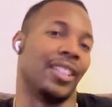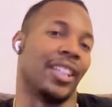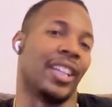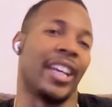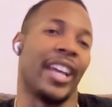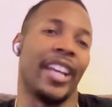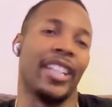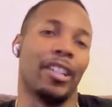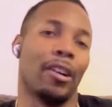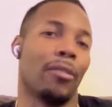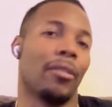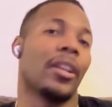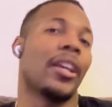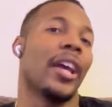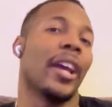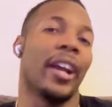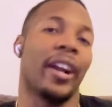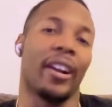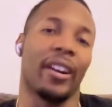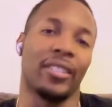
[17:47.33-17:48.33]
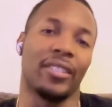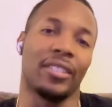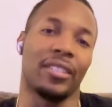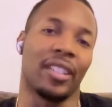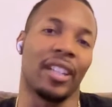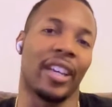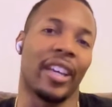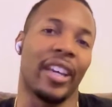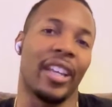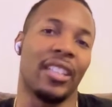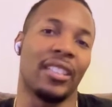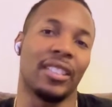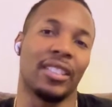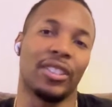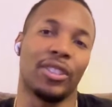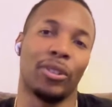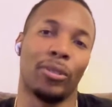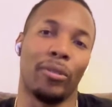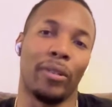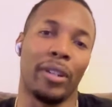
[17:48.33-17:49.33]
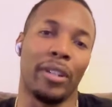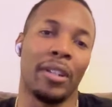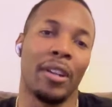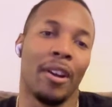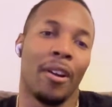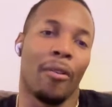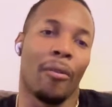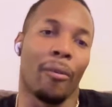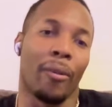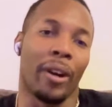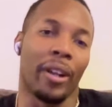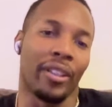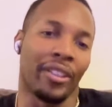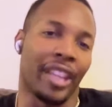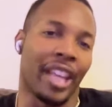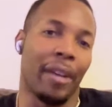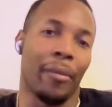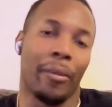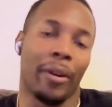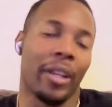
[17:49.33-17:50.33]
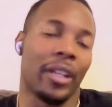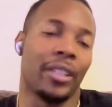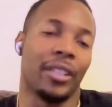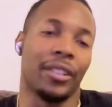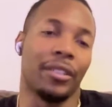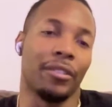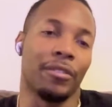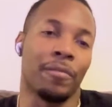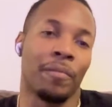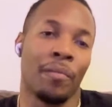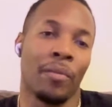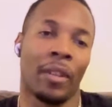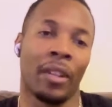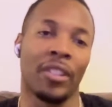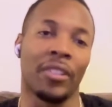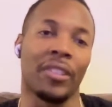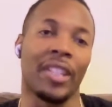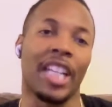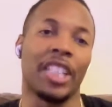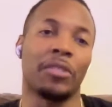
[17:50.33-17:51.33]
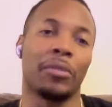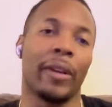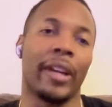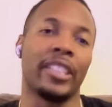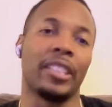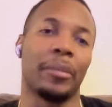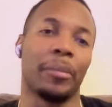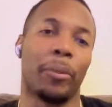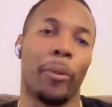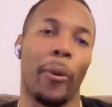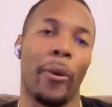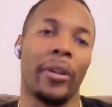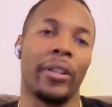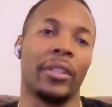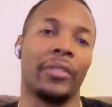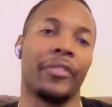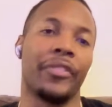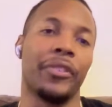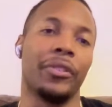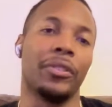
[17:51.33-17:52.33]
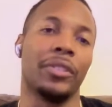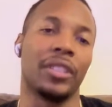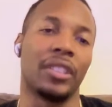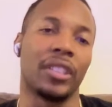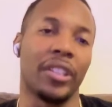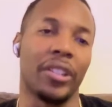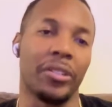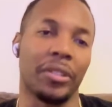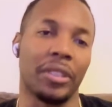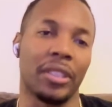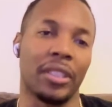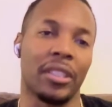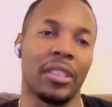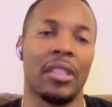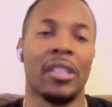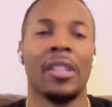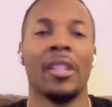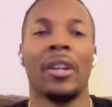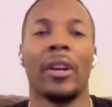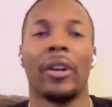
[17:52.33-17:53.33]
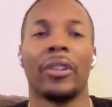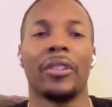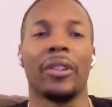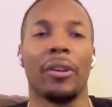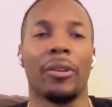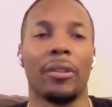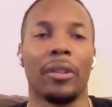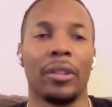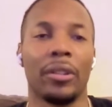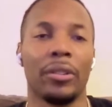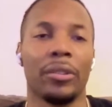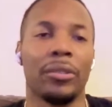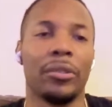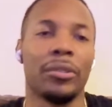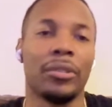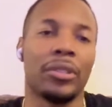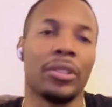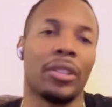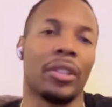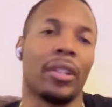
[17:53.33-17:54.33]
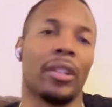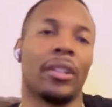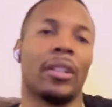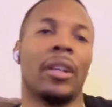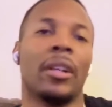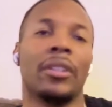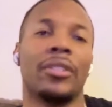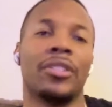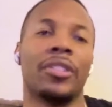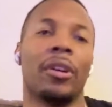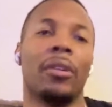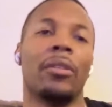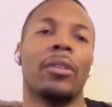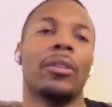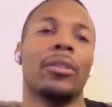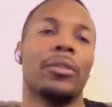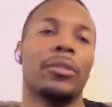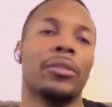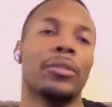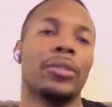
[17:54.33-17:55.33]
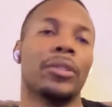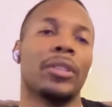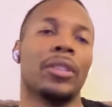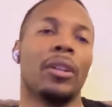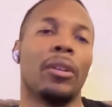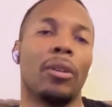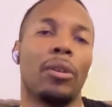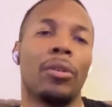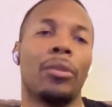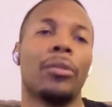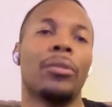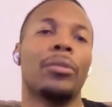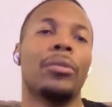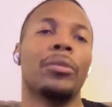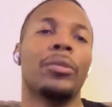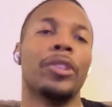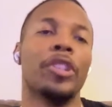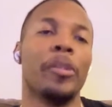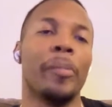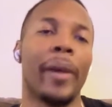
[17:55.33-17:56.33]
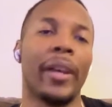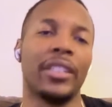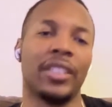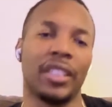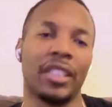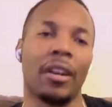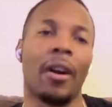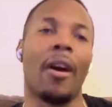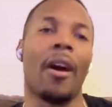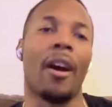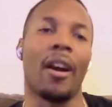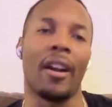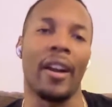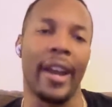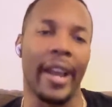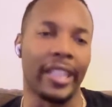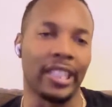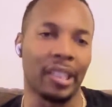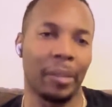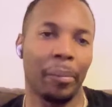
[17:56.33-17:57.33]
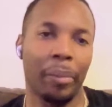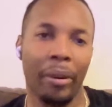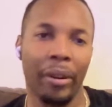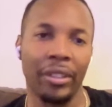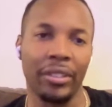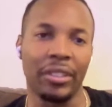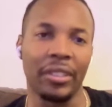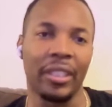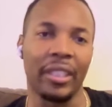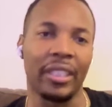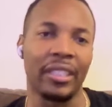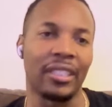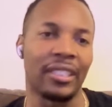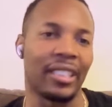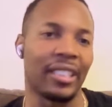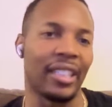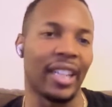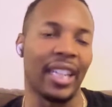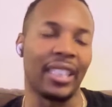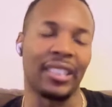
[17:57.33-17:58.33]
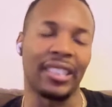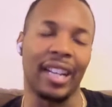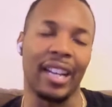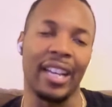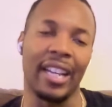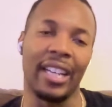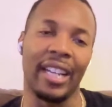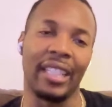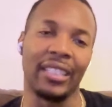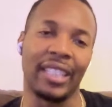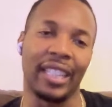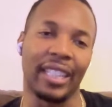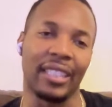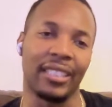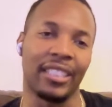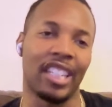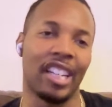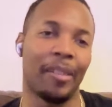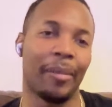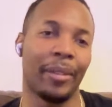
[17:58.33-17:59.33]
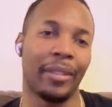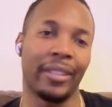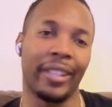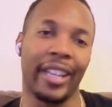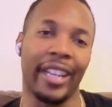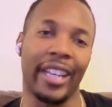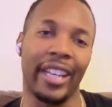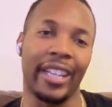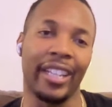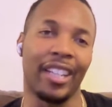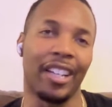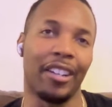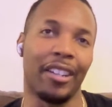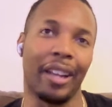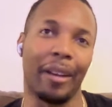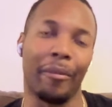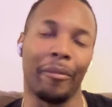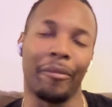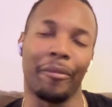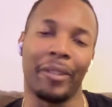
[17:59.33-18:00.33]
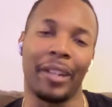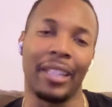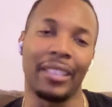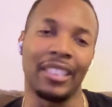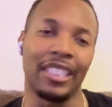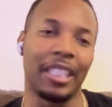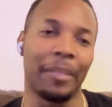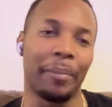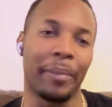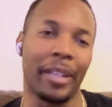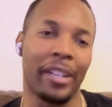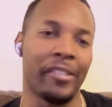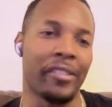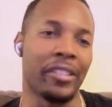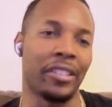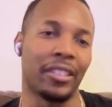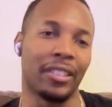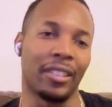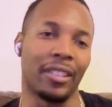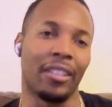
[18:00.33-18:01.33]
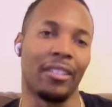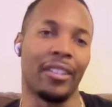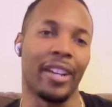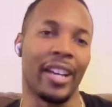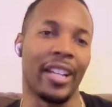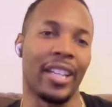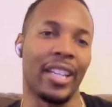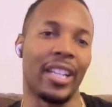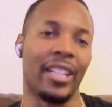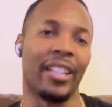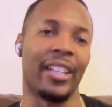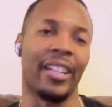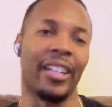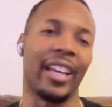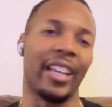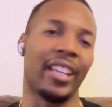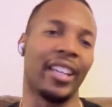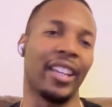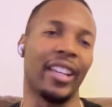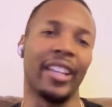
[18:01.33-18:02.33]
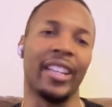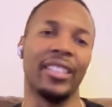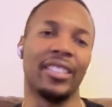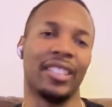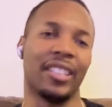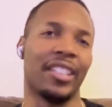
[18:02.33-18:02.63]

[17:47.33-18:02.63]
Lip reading: kid don't care. So the kid is just doing what they want to do. So that's why it's important for you still to don't lose who you basically are as a person, because that's like a terrible thing, like when I see parents, and then their kids,